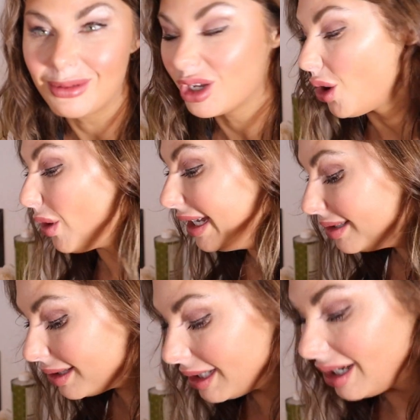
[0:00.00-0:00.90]
time to go
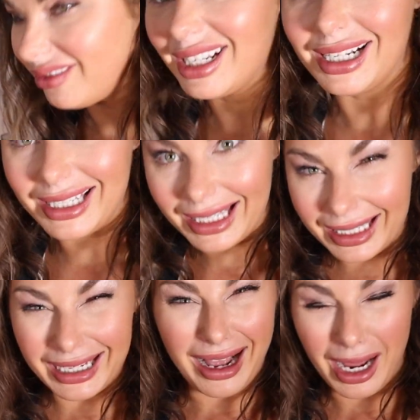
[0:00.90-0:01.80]
into the oven.
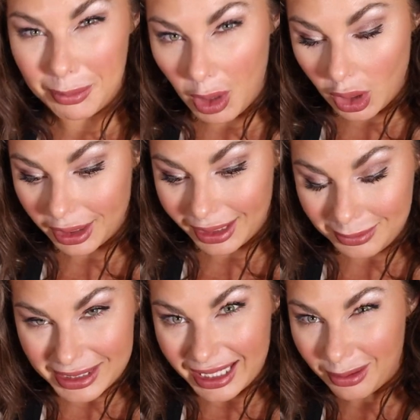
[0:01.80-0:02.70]
Again, eyeball it.
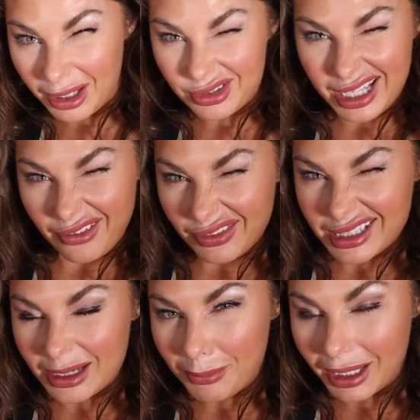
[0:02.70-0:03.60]
I'm saying about
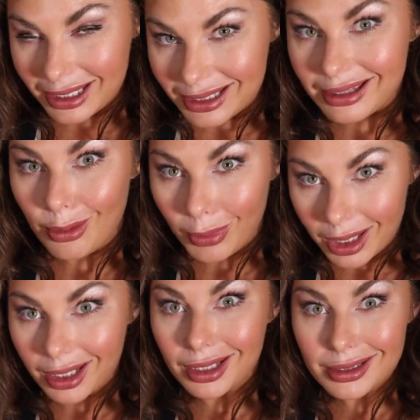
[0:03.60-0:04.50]
10-15 minutes, and then we
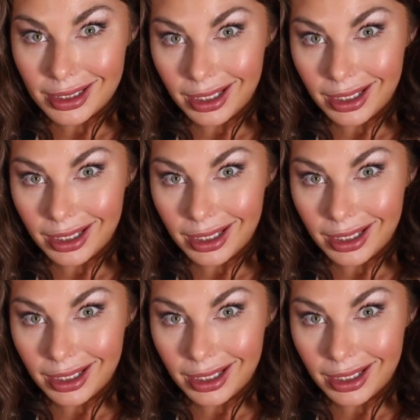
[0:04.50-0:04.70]
can get to